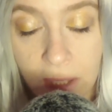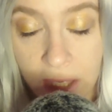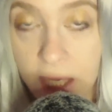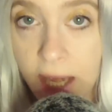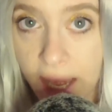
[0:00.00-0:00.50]

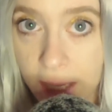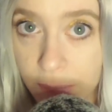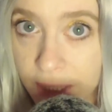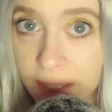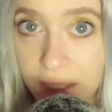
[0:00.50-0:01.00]
he had
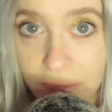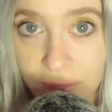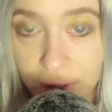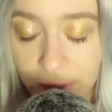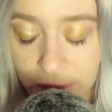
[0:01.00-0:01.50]
been in
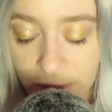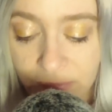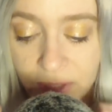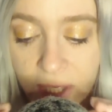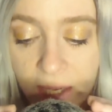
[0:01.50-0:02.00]

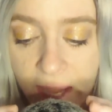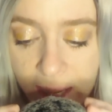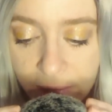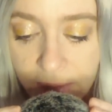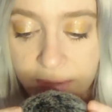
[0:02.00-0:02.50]
Philadelphia
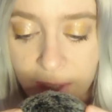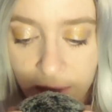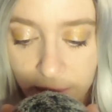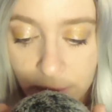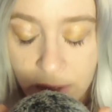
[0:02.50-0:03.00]
at the
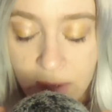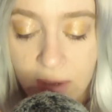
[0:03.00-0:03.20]
time